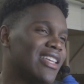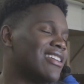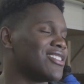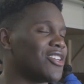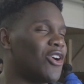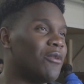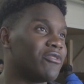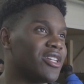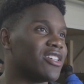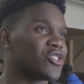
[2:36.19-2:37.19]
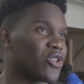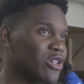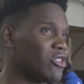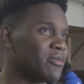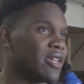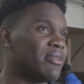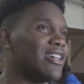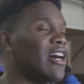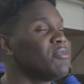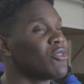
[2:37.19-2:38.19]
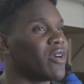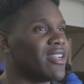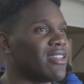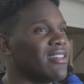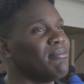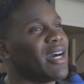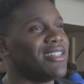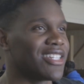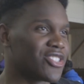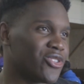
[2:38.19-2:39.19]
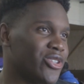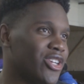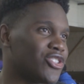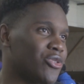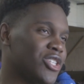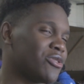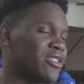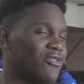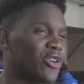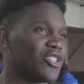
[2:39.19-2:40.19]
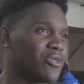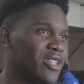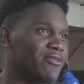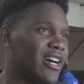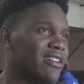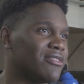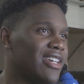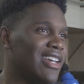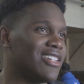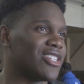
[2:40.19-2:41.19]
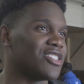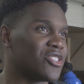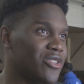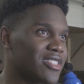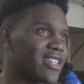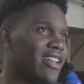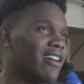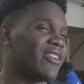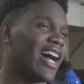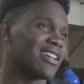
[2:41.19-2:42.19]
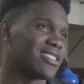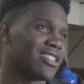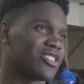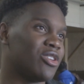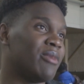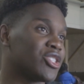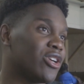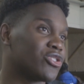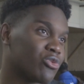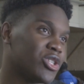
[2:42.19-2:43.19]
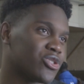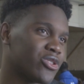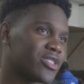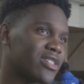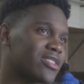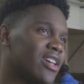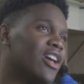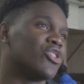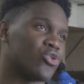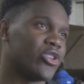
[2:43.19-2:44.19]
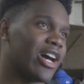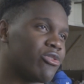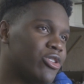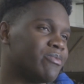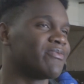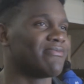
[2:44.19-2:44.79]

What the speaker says: So hopefully the story room can be up and running by next school year, 2024 to 25, so that students can have access to mental health resources through that room.